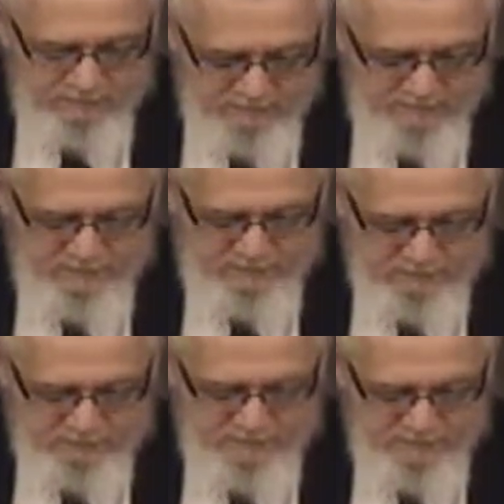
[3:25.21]

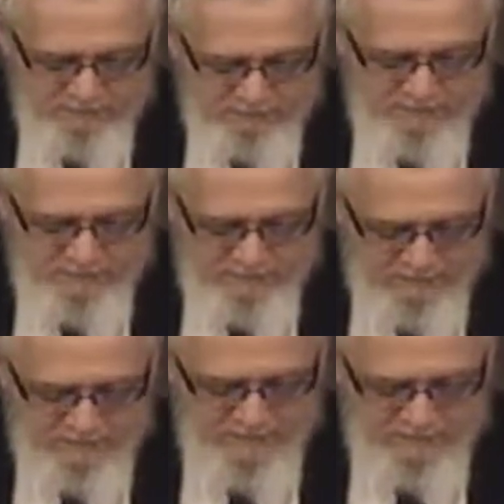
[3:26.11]
Nothing is said.